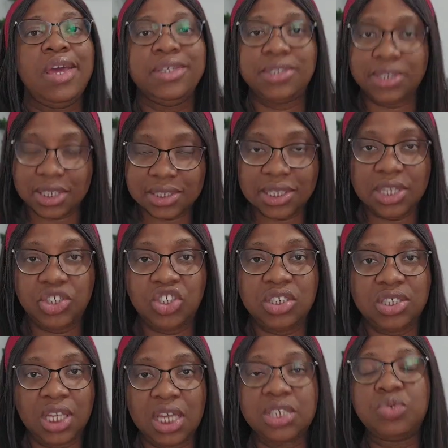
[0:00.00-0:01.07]
6
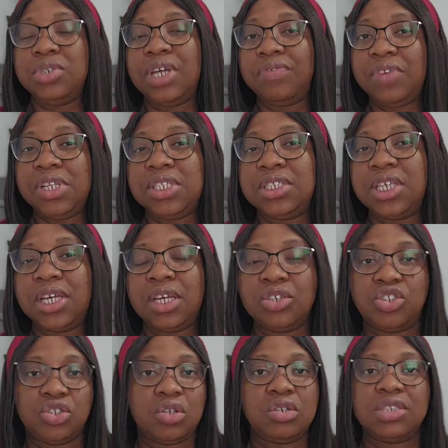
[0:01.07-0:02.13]
inches cakes would definitely take a
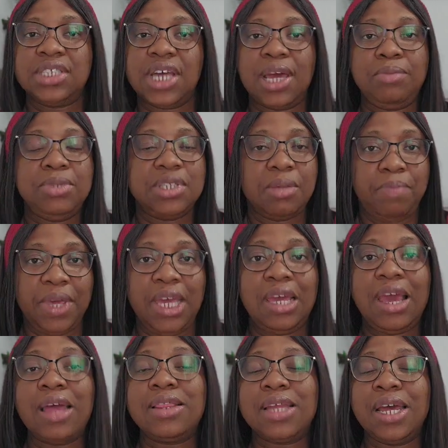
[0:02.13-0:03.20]
shorter time to
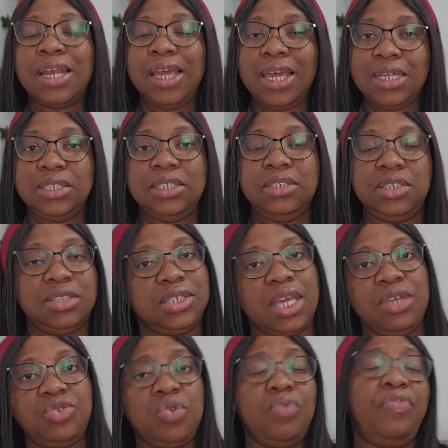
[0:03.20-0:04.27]
bake than 8 inches
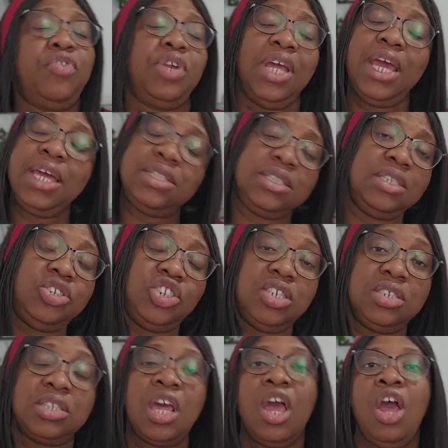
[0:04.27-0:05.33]
cake. So for 8
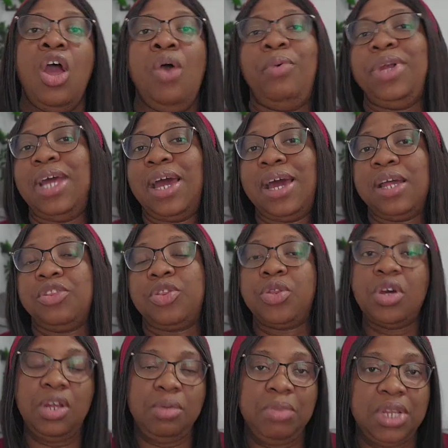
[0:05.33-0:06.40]
inches, when I add
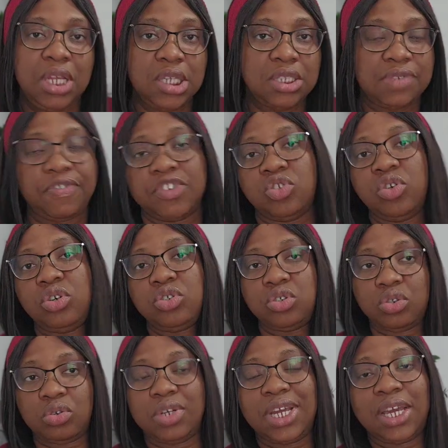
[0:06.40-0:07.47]
30 minutes, if it's not
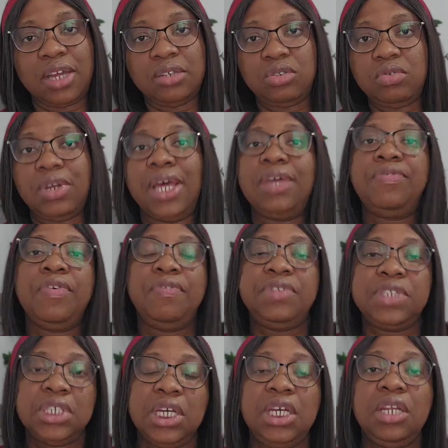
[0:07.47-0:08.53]
done, I can do like
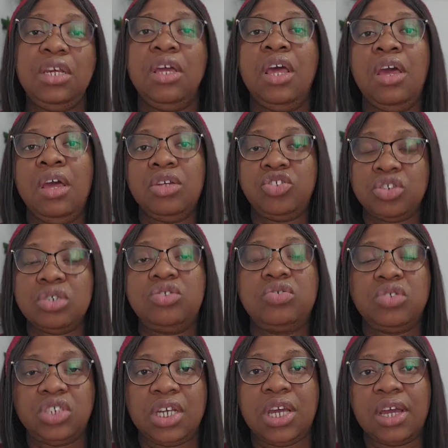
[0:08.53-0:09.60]
15 just
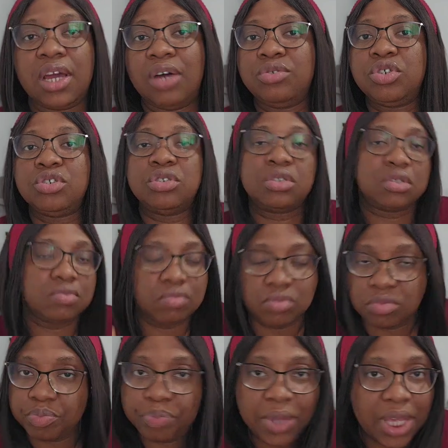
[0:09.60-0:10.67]
to check. I'll just
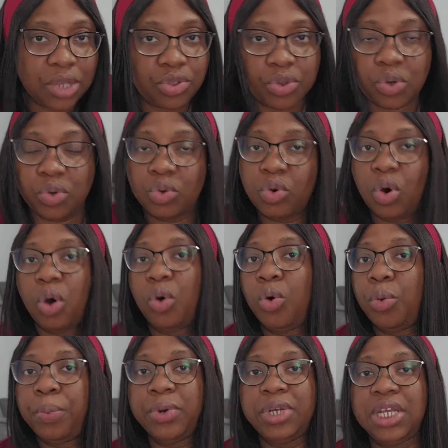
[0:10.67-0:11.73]
peek through or
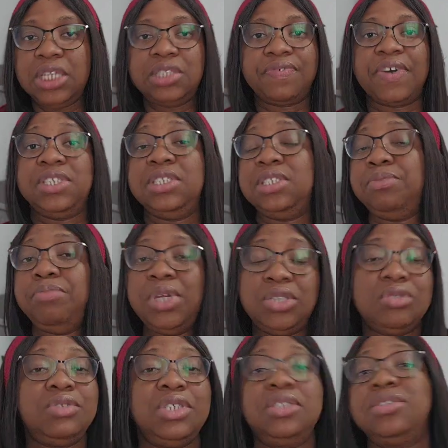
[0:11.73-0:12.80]
open it. If I see the
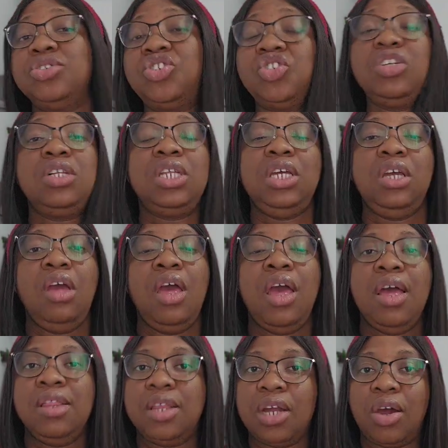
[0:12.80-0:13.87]
middle is too jiggly,
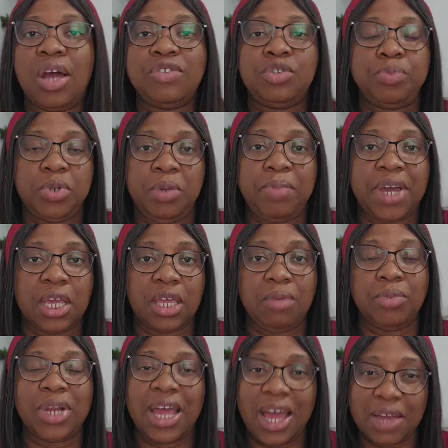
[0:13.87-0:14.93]
then I'll have to put it back in,
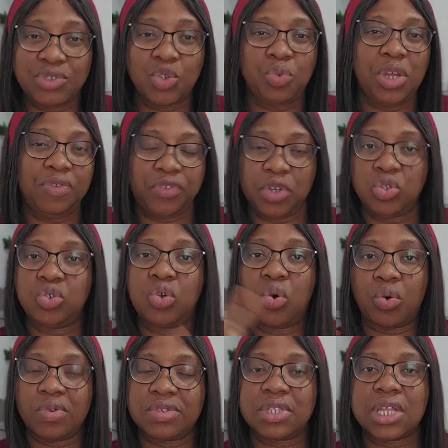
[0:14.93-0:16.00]
but I have to wait for it to
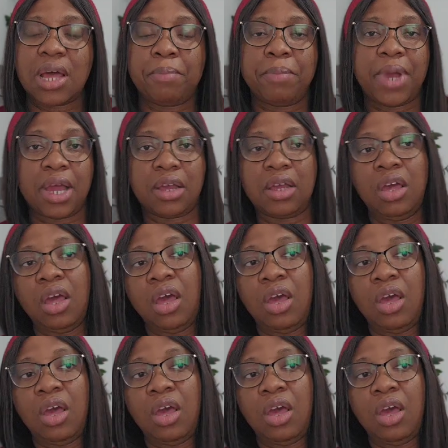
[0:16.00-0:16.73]
cross that mark.